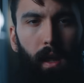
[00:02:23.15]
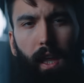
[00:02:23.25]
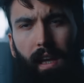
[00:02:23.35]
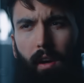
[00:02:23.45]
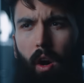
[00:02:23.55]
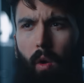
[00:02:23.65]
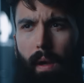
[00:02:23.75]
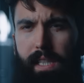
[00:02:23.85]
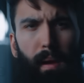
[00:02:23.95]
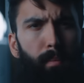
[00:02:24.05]
thinking,
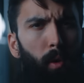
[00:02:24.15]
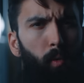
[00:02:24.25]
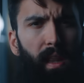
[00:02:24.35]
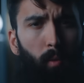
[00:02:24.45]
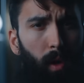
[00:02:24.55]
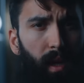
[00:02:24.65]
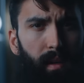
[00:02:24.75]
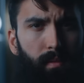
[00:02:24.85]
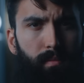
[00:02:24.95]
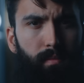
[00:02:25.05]
oh, is my bulk really working?